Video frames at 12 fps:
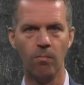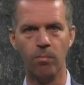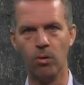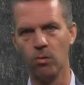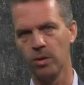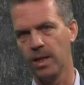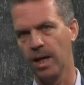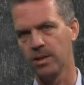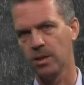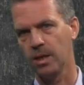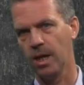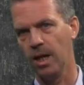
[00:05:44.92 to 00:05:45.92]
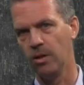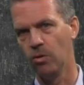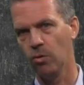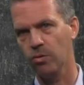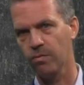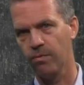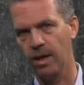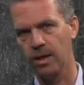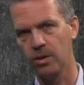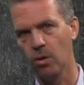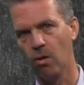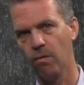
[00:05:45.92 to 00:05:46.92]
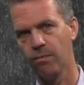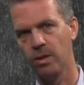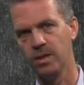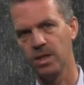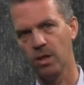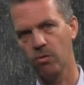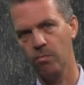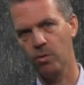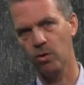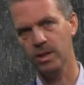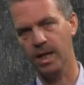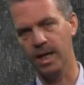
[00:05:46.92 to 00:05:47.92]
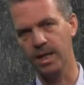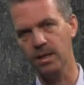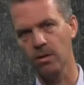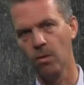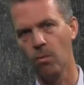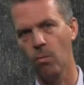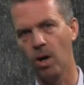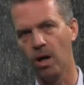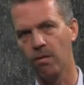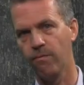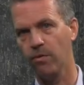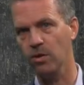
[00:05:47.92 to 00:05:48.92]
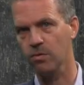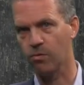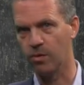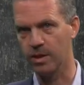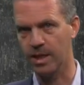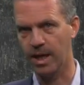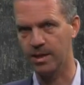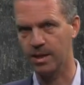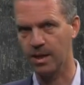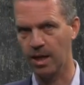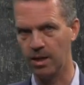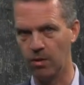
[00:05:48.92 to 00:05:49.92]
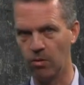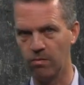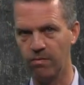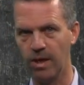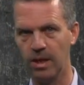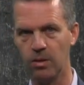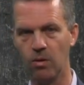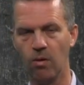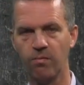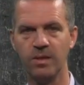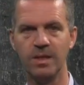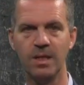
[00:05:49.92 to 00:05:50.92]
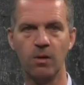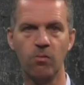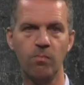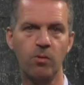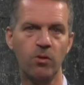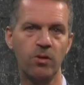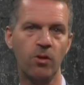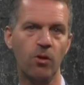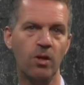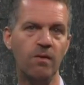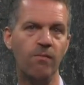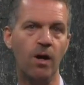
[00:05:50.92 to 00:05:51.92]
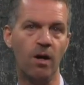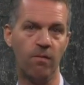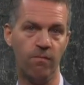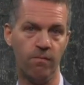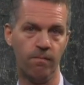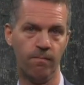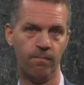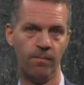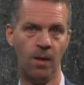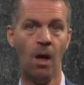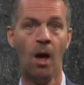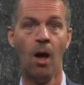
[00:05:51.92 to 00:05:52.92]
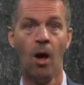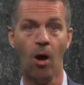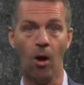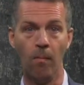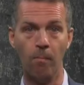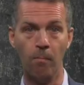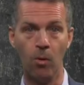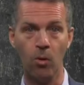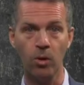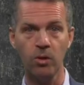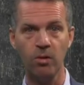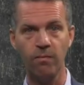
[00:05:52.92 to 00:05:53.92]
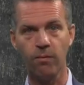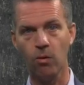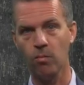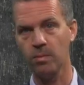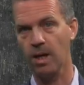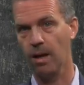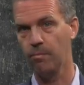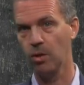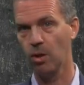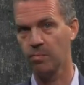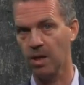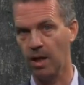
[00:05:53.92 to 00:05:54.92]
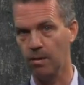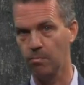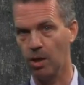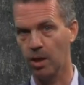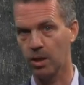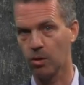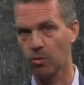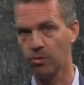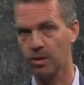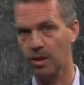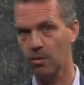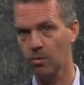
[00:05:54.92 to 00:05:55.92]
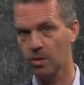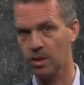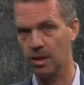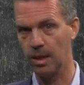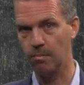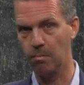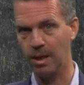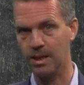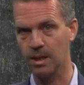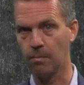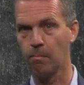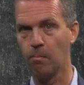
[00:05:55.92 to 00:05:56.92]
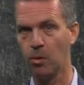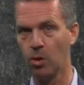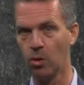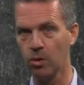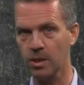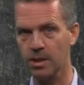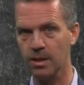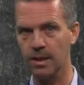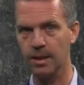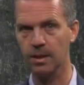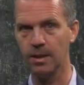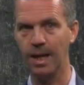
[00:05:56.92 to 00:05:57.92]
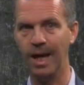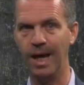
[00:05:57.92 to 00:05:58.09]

Boron has a K0 value of 0.8, while phosphorus has a K0 value of 0.35. A more uniform can be obtained by continuously mixing pure silicon